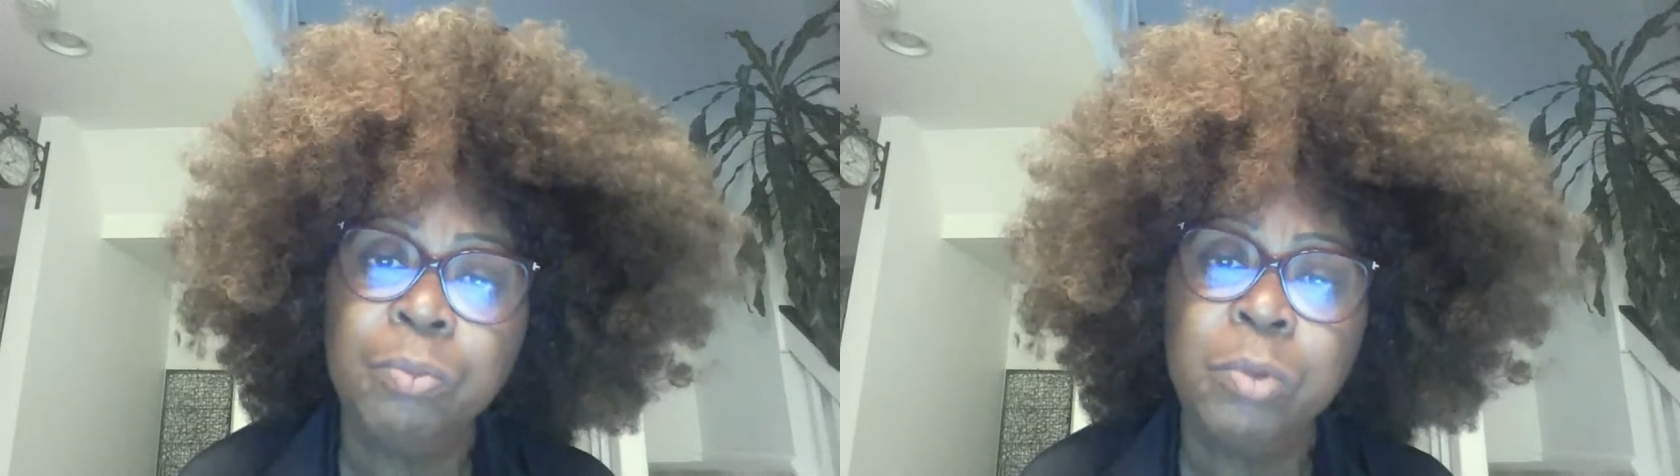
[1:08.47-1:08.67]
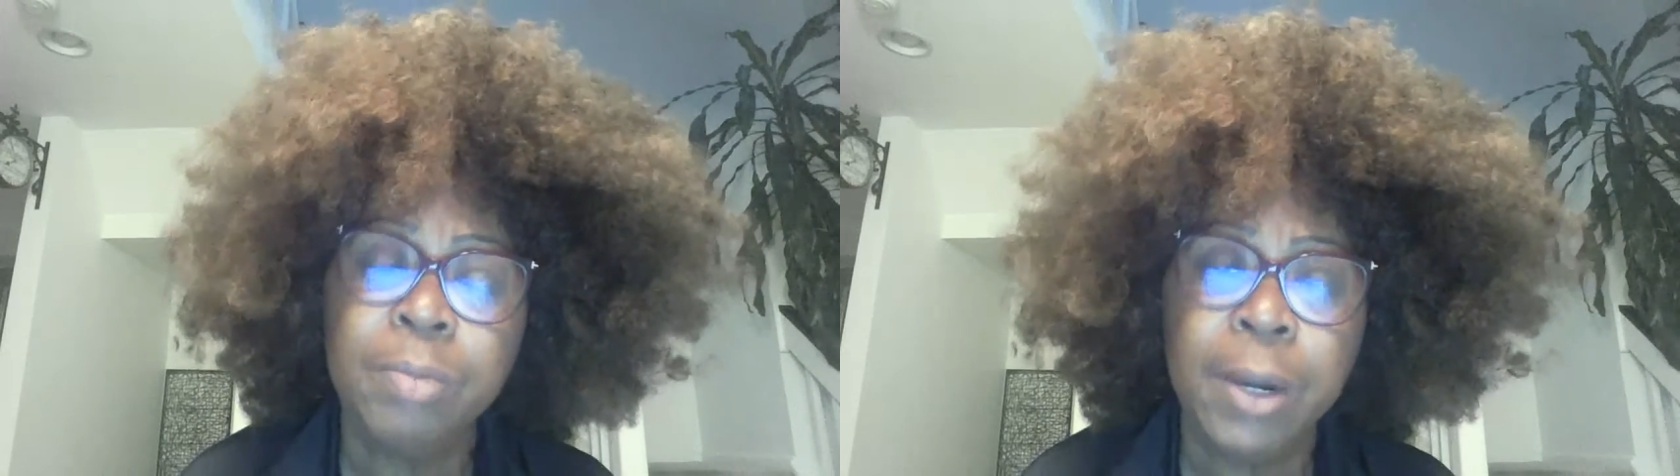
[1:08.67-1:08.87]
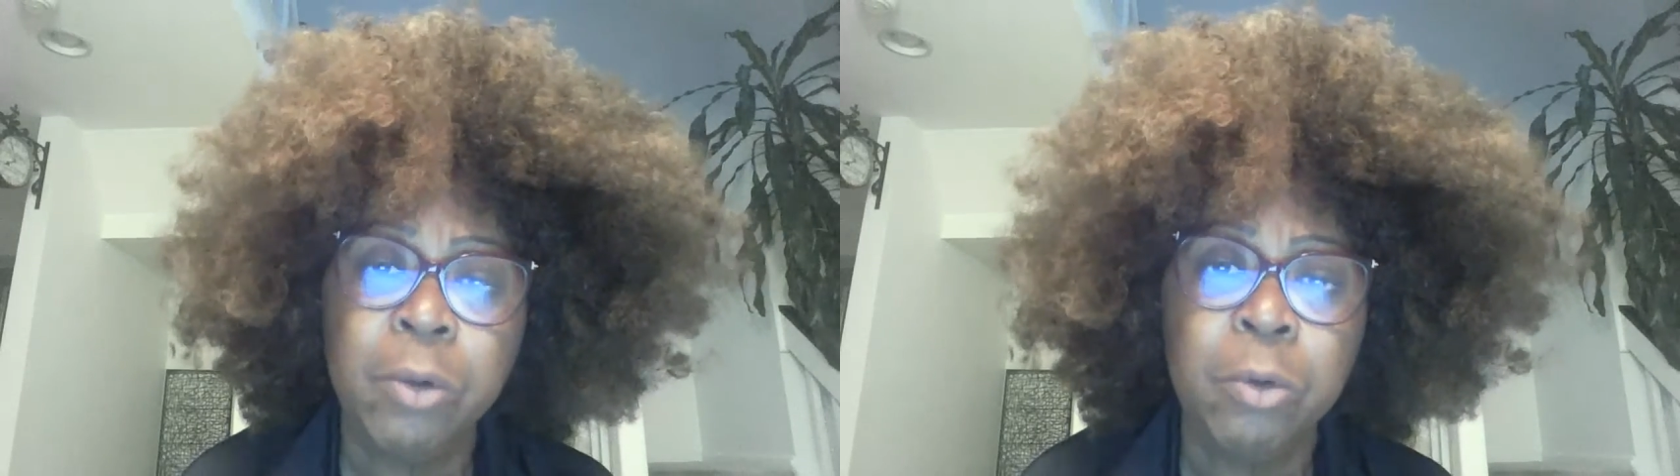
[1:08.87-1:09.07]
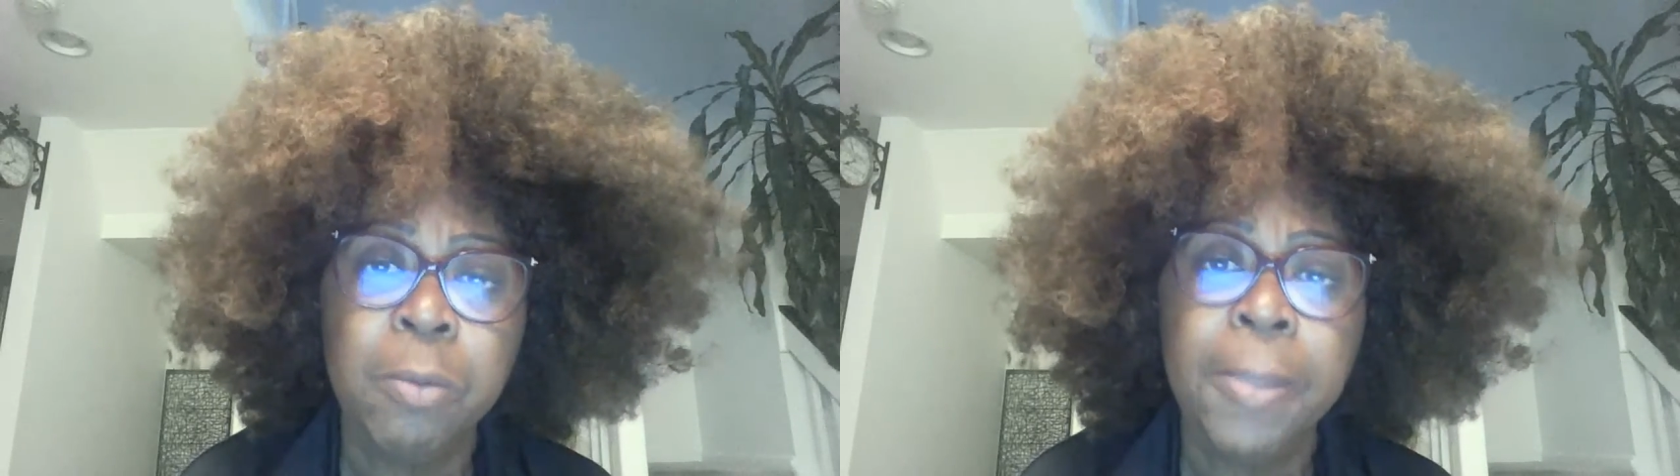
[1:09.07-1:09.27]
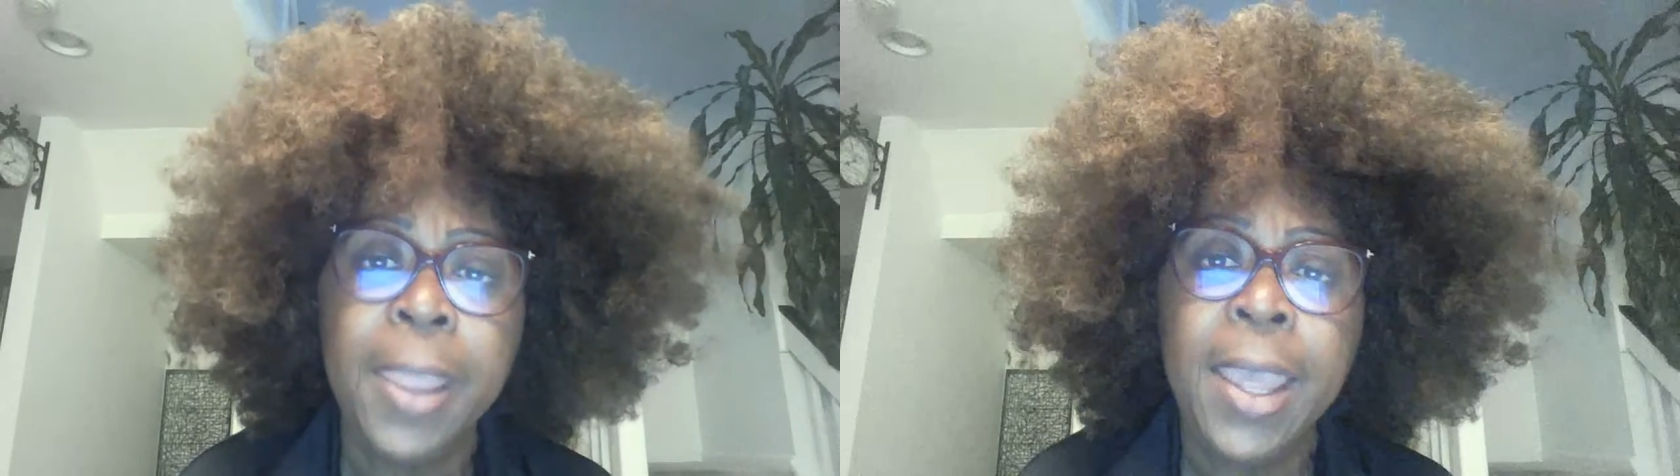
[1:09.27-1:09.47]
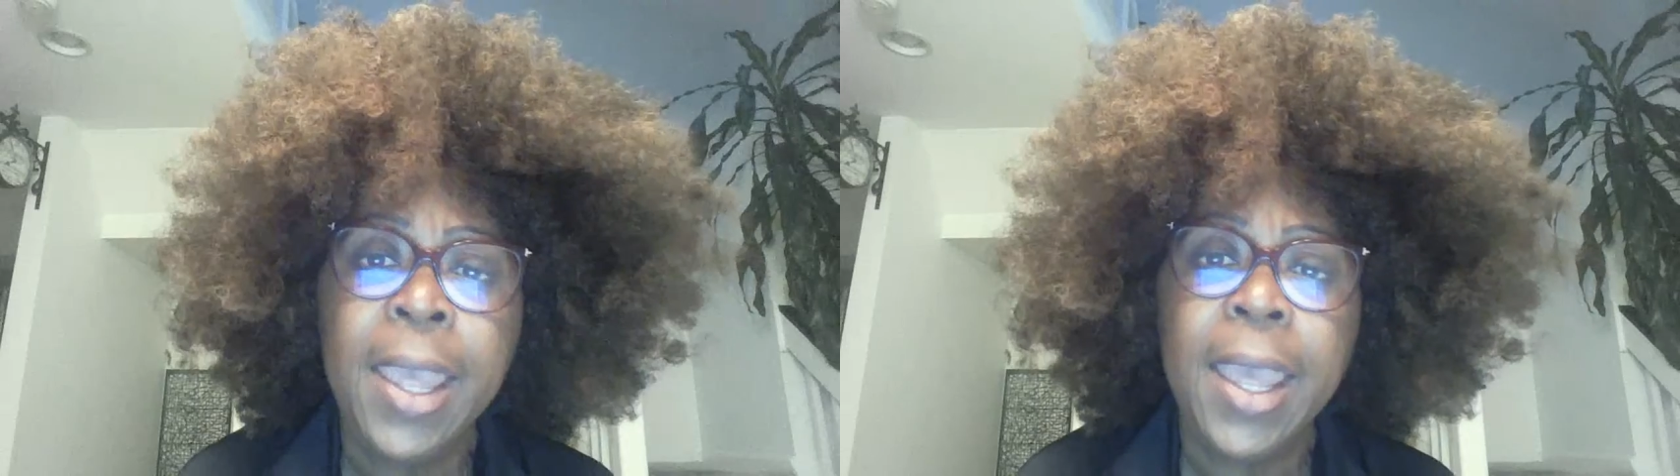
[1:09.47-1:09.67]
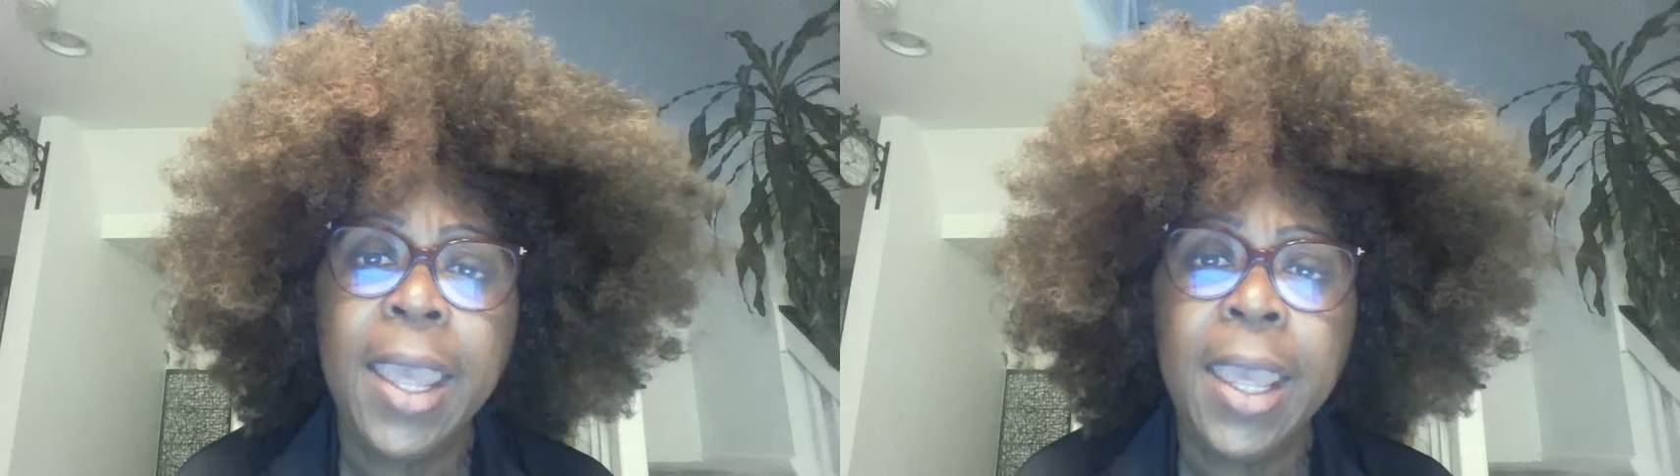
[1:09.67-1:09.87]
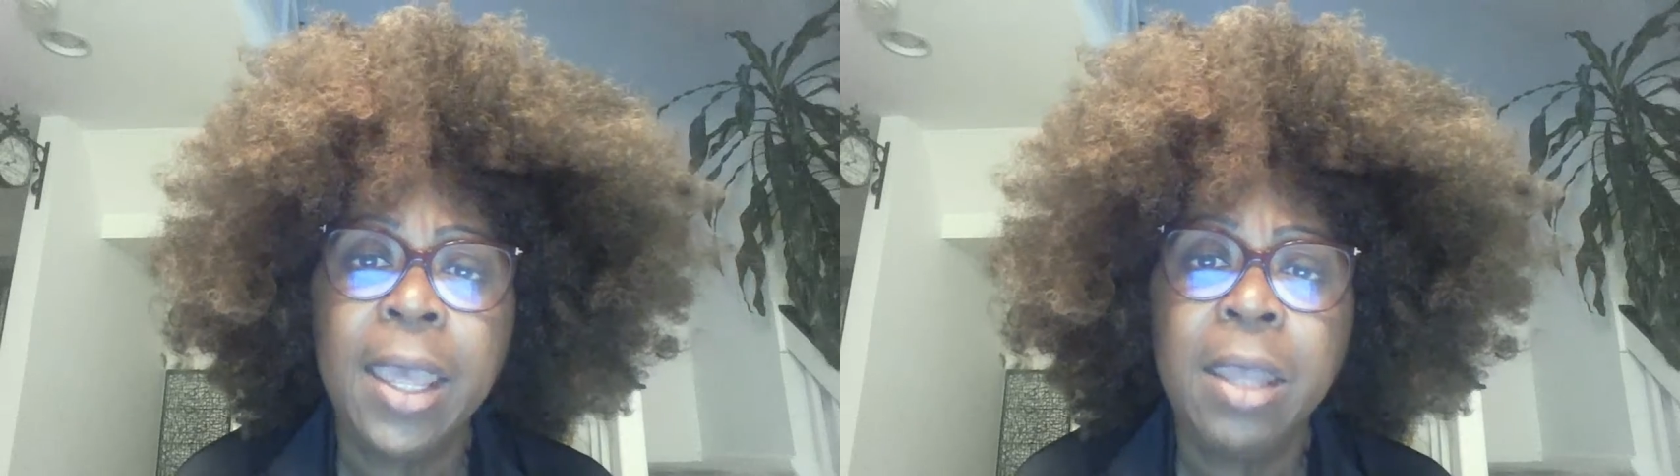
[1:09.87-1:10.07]
with my group,
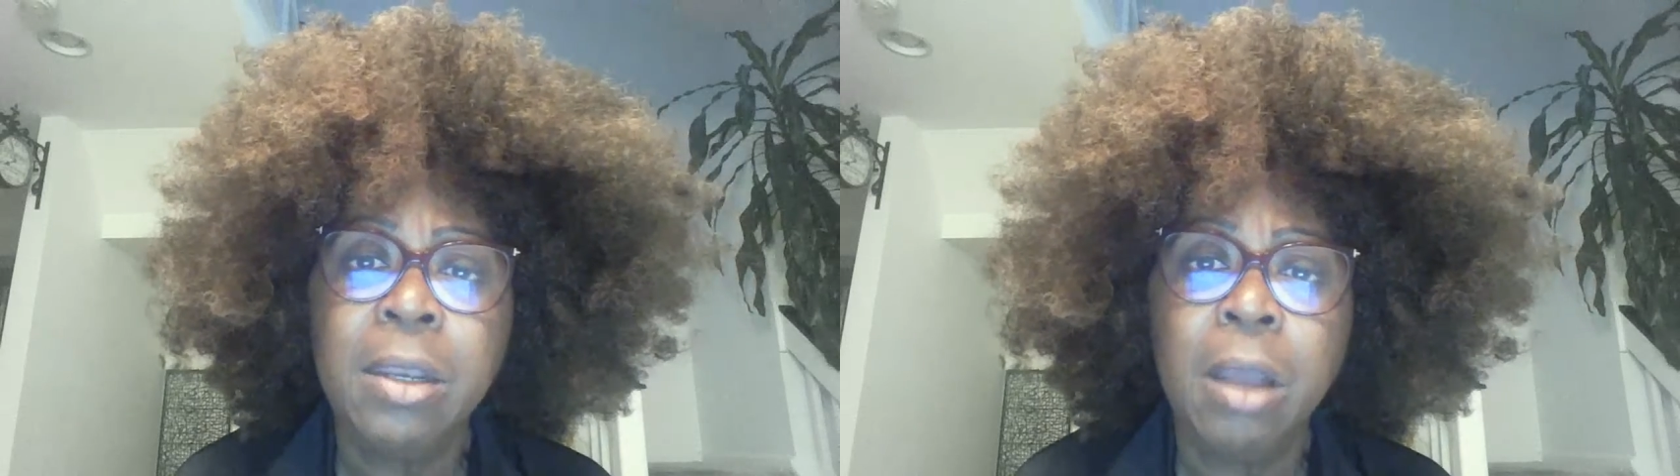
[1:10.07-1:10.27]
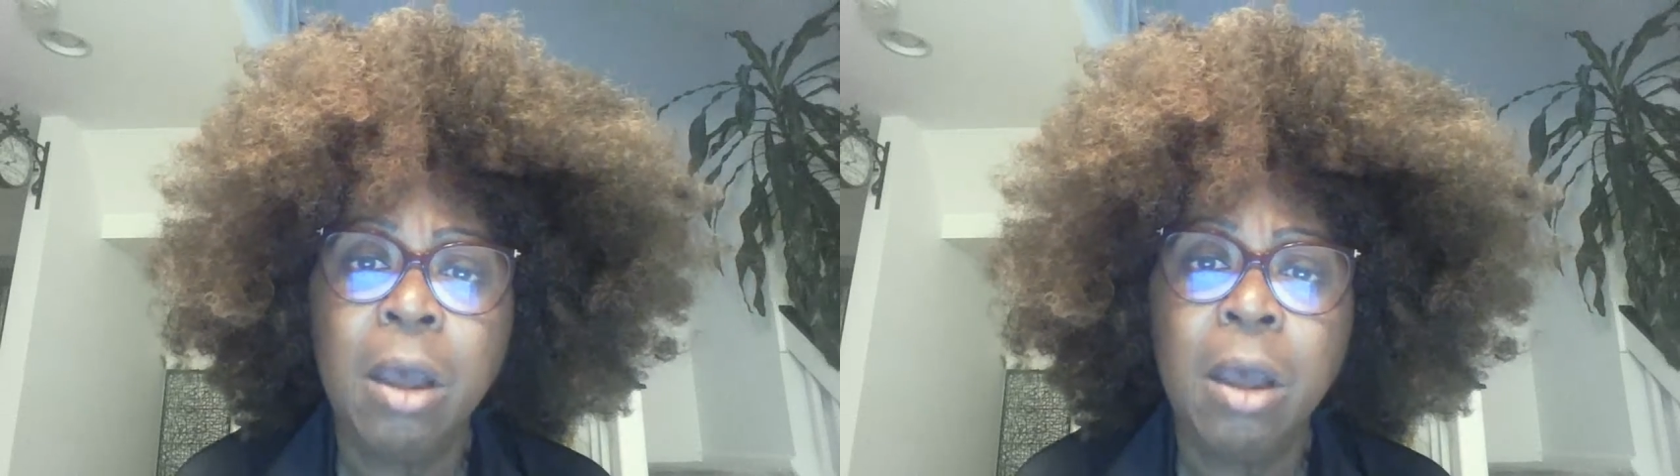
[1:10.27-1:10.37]
and